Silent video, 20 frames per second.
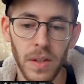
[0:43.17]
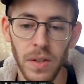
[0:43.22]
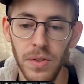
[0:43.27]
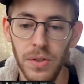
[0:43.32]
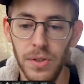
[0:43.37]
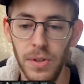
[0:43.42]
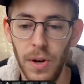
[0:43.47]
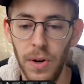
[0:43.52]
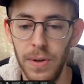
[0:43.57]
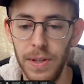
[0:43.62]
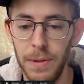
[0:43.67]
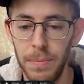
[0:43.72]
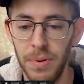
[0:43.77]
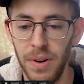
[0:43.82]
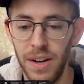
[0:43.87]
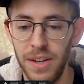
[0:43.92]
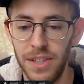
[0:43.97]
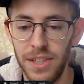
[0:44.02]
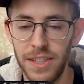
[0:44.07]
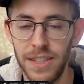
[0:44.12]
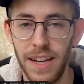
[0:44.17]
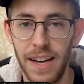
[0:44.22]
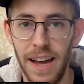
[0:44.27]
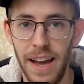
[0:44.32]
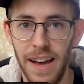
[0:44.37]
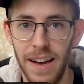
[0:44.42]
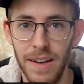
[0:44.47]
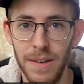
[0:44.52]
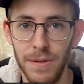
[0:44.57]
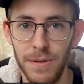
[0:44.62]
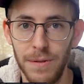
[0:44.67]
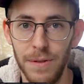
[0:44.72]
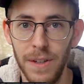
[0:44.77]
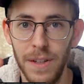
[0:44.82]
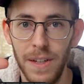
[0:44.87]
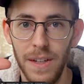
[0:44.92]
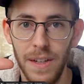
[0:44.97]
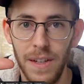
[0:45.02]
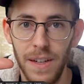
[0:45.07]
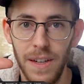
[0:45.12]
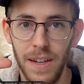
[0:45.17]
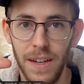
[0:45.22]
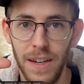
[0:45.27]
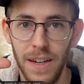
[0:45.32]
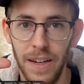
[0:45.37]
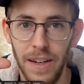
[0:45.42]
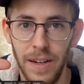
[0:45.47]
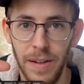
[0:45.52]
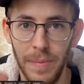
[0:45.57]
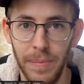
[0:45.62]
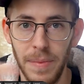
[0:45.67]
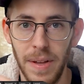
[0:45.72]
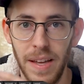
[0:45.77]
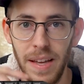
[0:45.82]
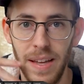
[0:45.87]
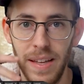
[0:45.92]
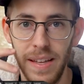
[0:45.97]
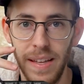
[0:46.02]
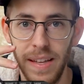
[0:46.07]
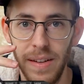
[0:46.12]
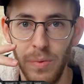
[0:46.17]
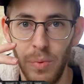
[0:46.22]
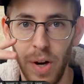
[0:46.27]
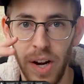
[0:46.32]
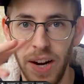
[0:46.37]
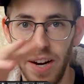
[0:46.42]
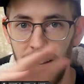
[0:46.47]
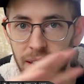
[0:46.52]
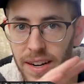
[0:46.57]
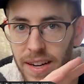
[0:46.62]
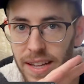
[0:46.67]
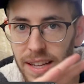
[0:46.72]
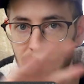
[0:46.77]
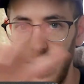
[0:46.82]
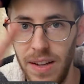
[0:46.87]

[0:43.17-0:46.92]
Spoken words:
So in the project I have, where